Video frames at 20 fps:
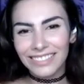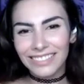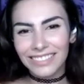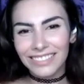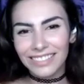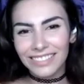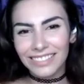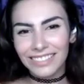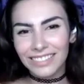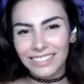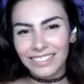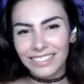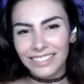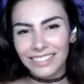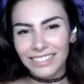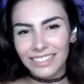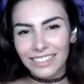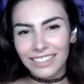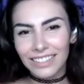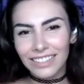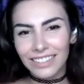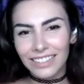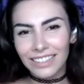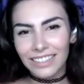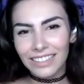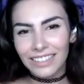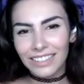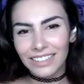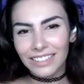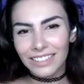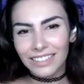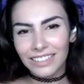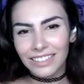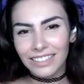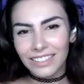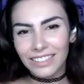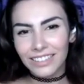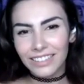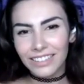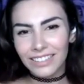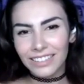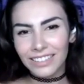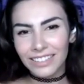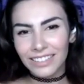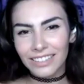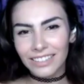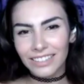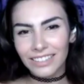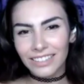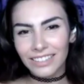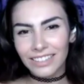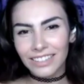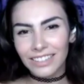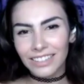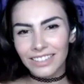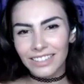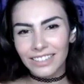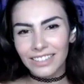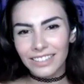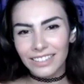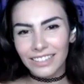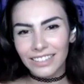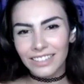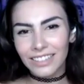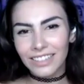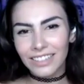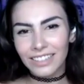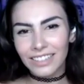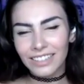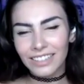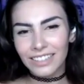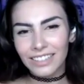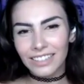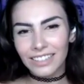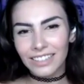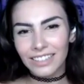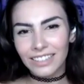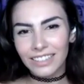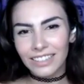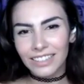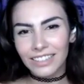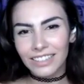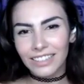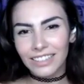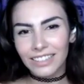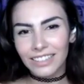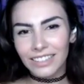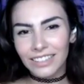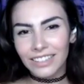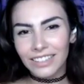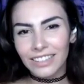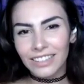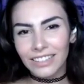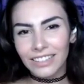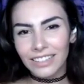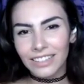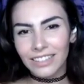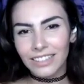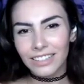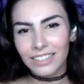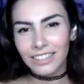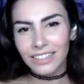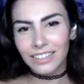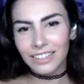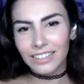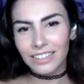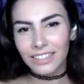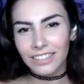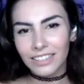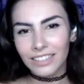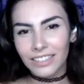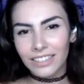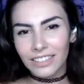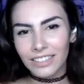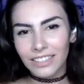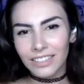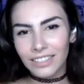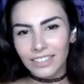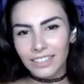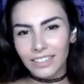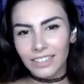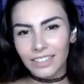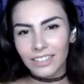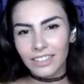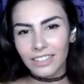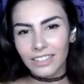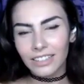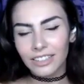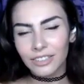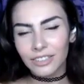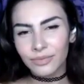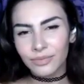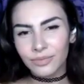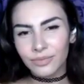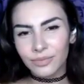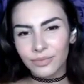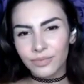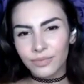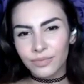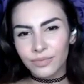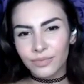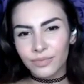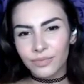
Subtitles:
[no speech]